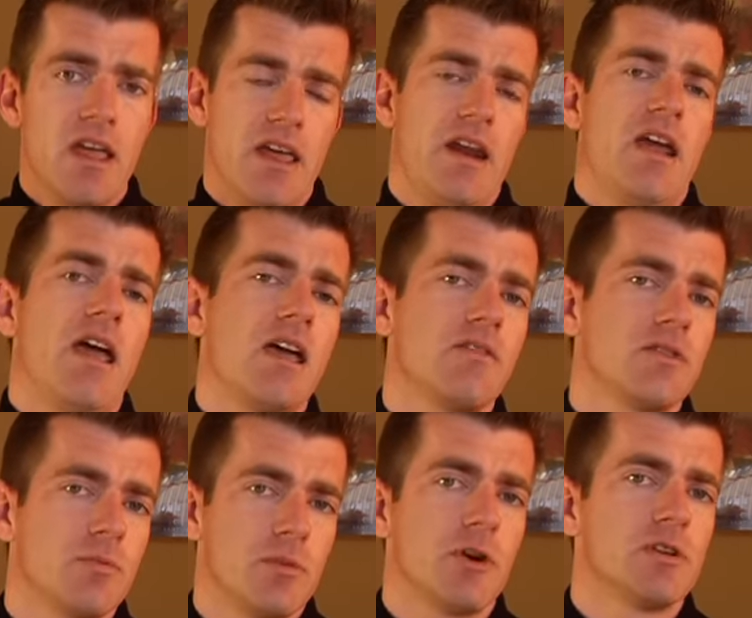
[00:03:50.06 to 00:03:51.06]
and have
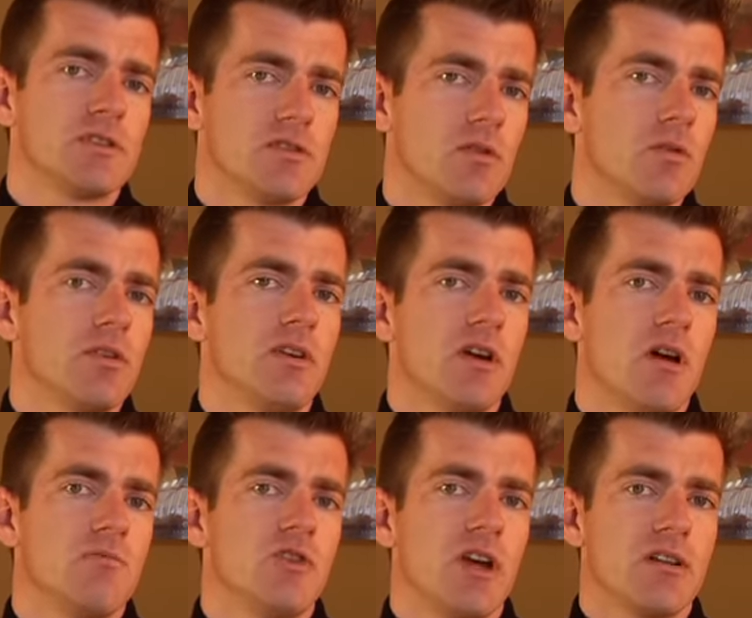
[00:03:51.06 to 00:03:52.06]
the person or the
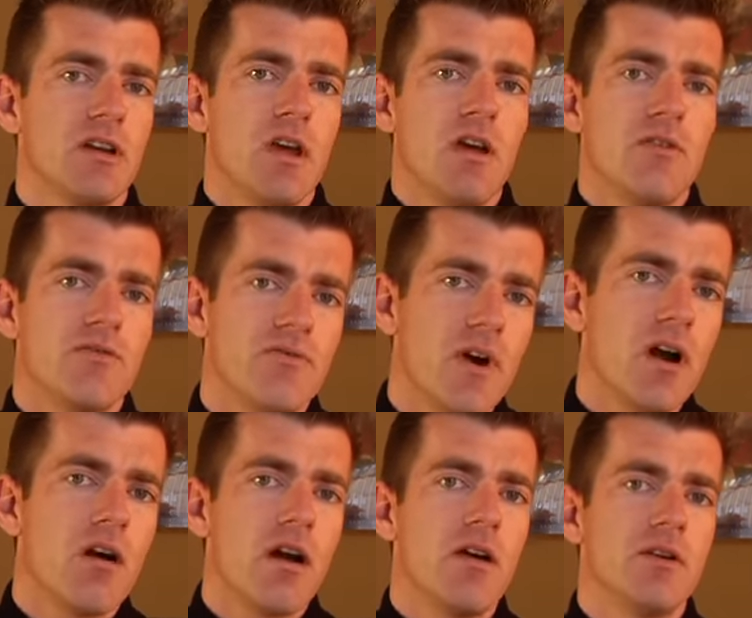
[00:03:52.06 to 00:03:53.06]
object
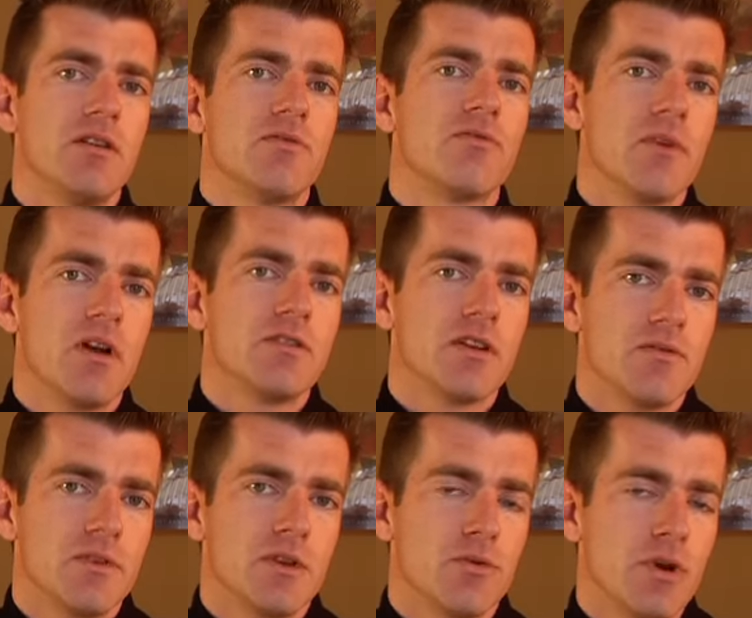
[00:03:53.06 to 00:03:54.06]
far out in front
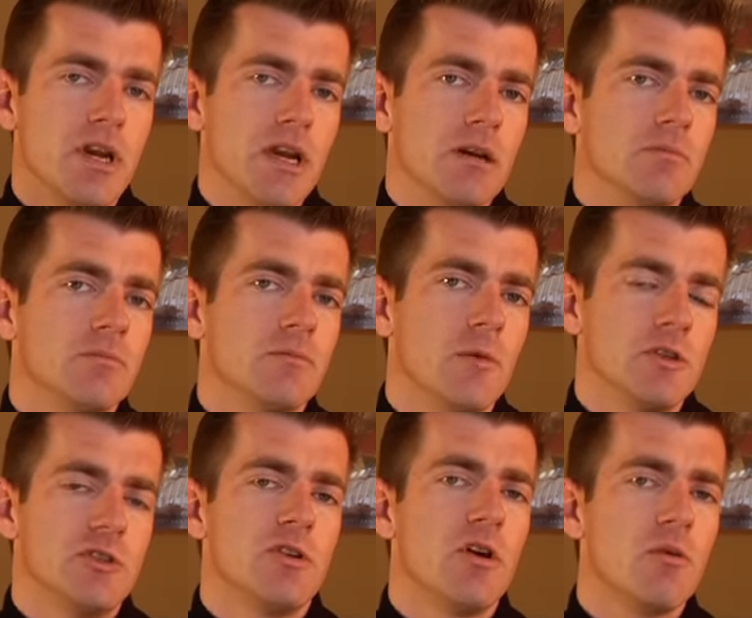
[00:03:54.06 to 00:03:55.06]
of the green.
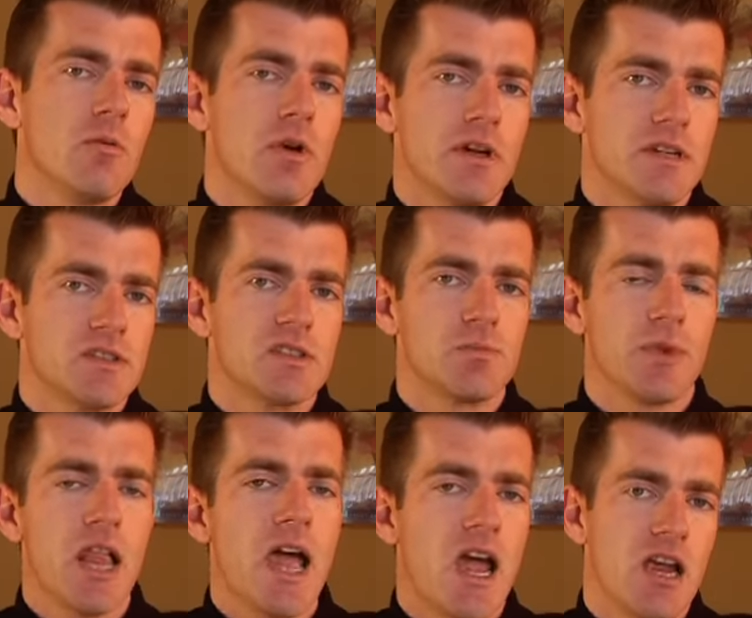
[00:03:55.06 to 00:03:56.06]
What you don't want is
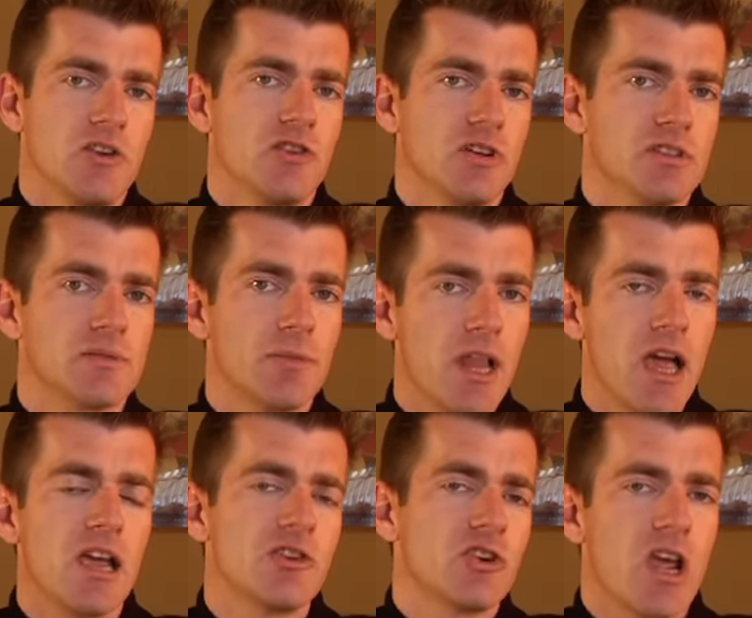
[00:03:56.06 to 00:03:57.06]
splash, and
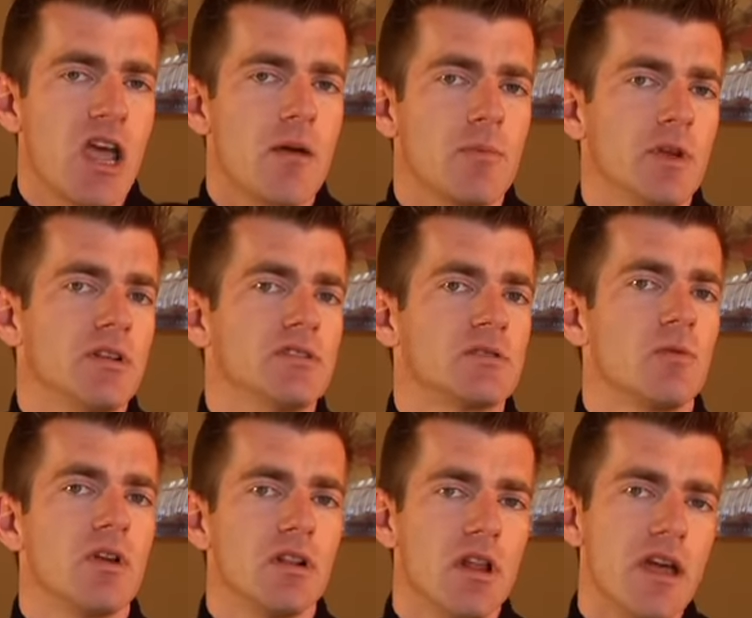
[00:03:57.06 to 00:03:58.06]
splash happens
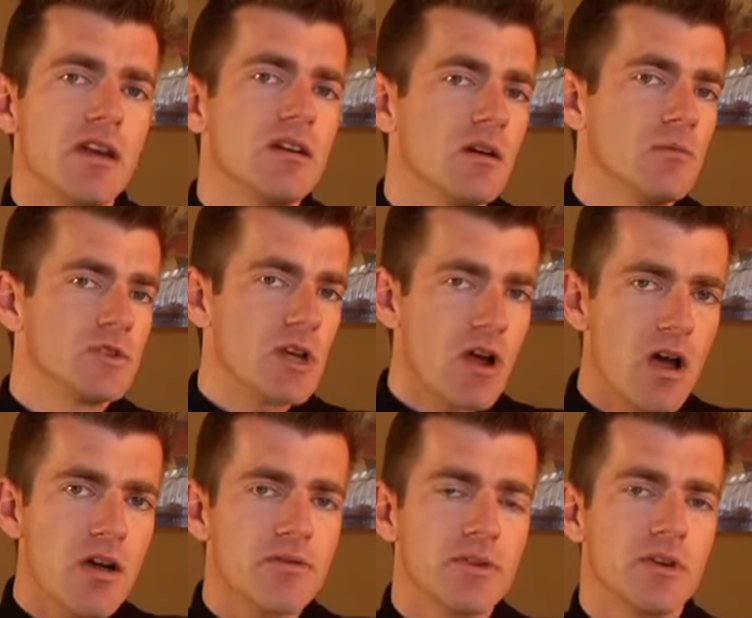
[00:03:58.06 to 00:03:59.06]
when light comes
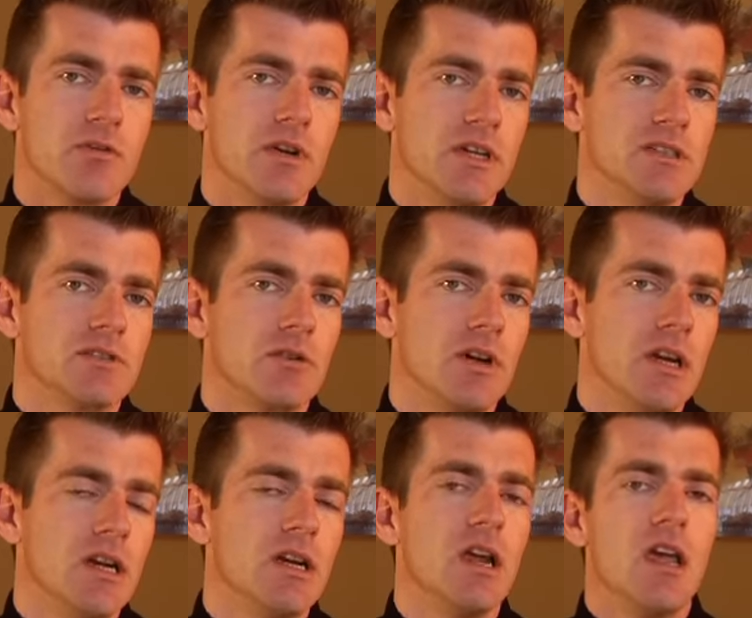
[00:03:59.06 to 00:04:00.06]
off the green
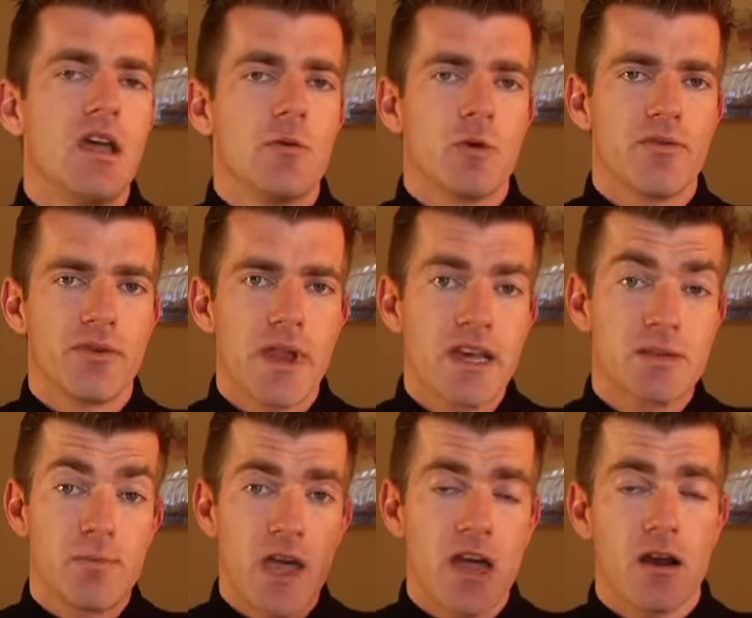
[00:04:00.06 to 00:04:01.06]
screen, reflects
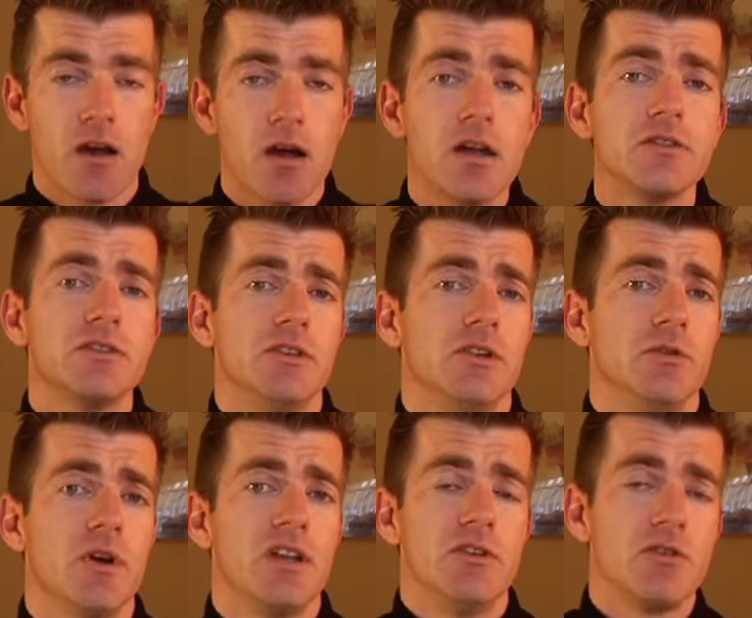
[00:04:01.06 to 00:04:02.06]
back onto
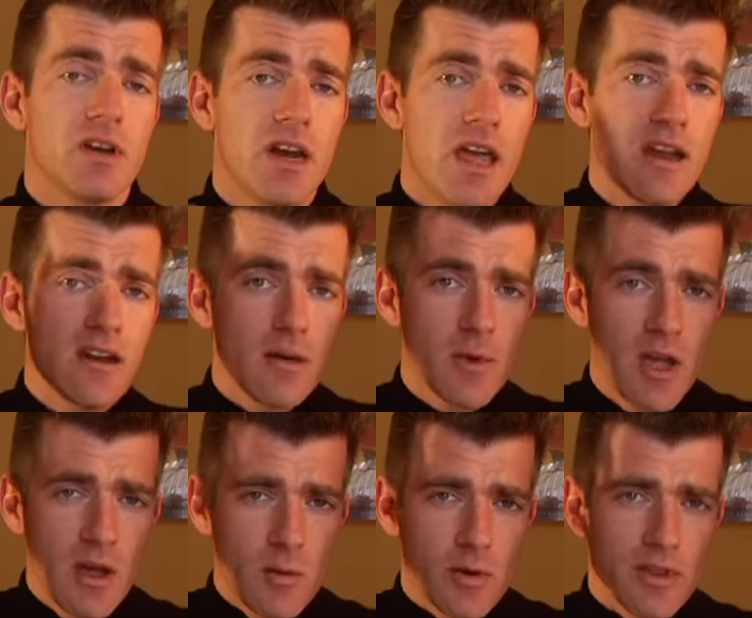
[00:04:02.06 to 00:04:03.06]
you, and you can end up
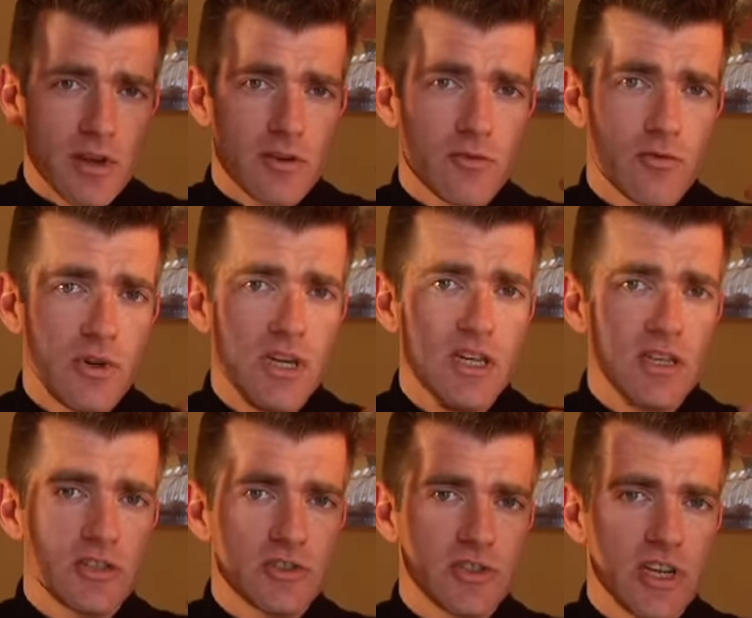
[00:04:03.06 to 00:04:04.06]
with a
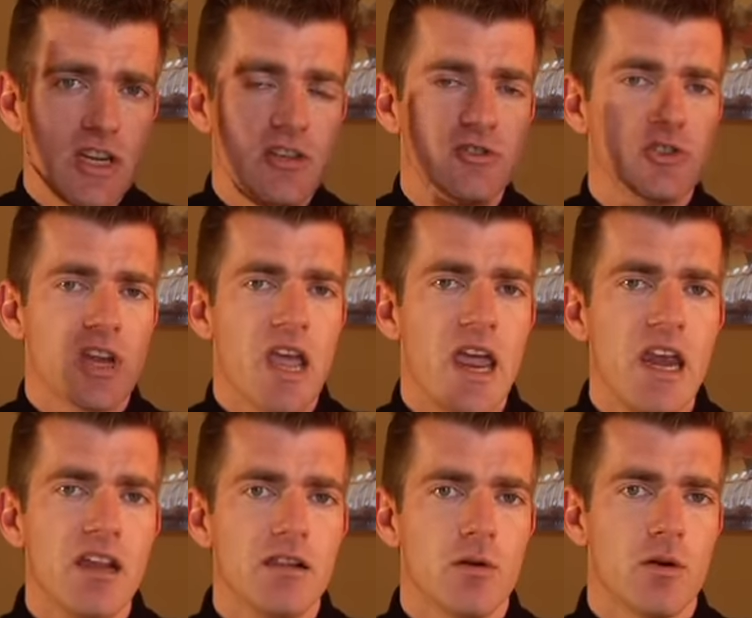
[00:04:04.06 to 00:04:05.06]
greenish tinged
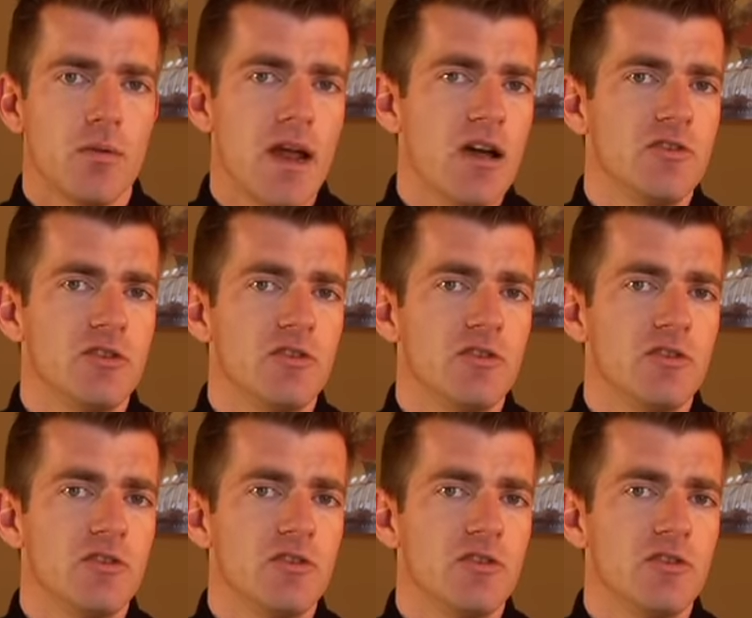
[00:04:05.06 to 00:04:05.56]
halo around